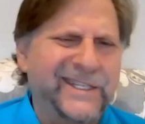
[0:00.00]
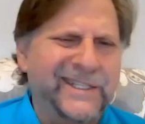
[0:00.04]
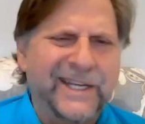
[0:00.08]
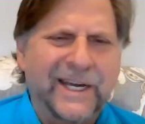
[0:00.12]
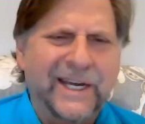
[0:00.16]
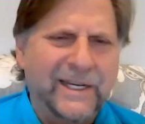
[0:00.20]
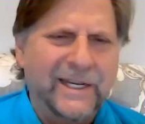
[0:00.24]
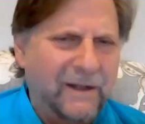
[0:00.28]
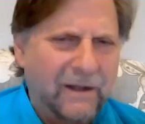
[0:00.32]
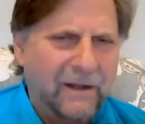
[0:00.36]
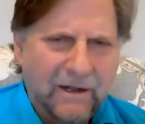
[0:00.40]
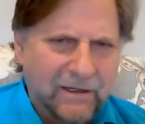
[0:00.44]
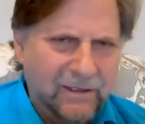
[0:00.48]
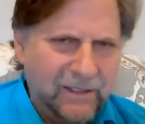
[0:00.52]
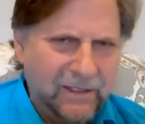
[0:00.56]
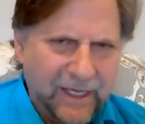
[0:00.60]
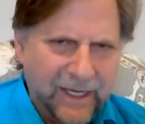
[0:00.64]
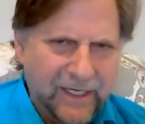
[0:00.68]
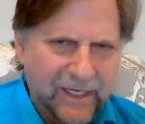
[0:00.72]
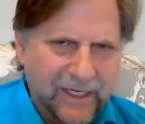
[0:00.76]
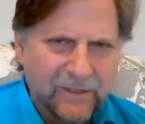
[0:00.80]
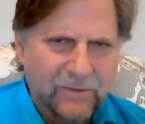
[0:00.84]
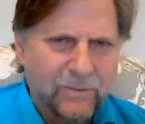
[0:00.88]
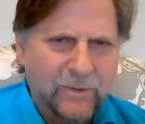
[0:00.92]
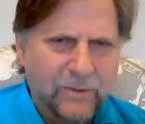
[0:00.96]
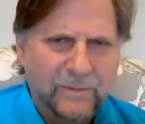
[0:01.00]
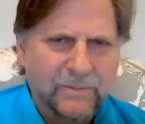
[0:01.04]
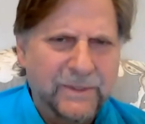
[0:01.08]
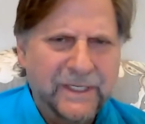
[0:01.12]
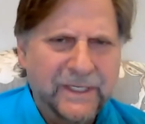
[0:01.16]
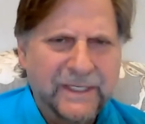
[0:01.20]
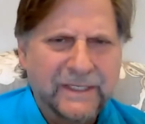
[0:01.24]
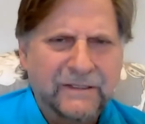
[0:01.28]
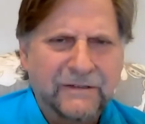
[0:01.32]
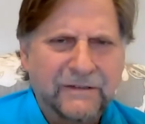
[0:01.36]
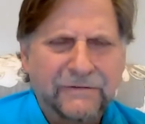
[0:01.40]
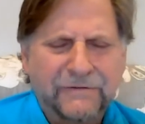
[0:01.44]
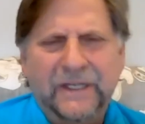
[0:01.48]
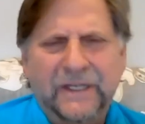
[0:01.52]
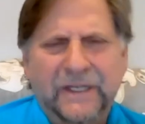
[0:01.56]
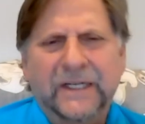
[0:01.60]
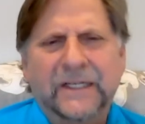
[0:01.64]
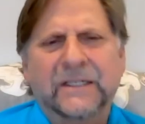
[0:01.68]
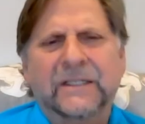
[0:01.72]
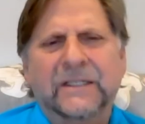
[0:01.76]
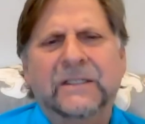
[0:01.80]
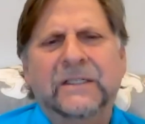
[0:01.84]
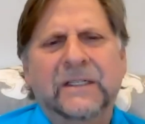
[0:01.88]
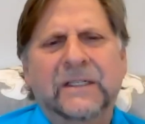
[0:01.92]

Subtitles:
not all 8 will be in effect.